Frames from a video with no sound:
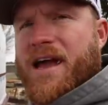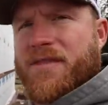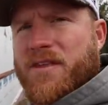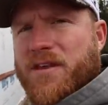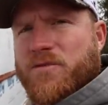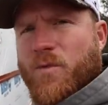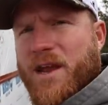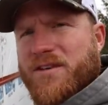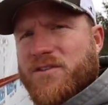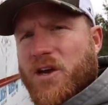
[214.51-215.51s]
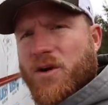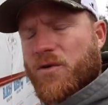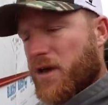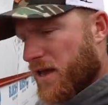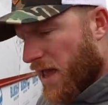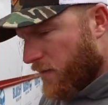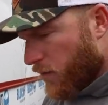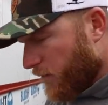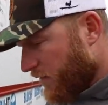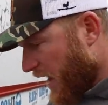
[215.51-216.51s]
on this wainscot, and
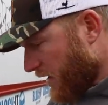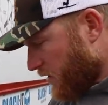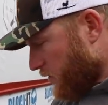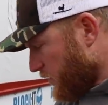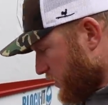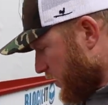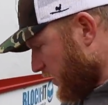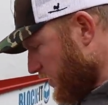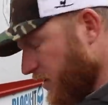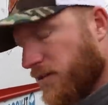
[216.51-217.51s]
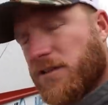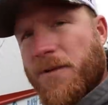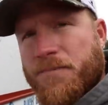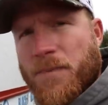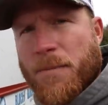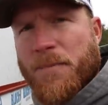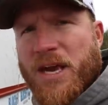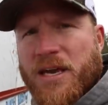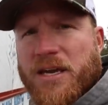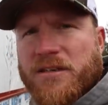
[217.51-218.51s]
what we've got to do is cut this
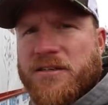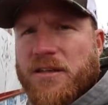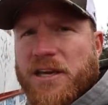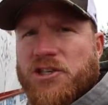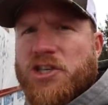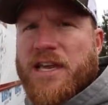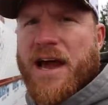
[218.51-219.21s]
pink insulation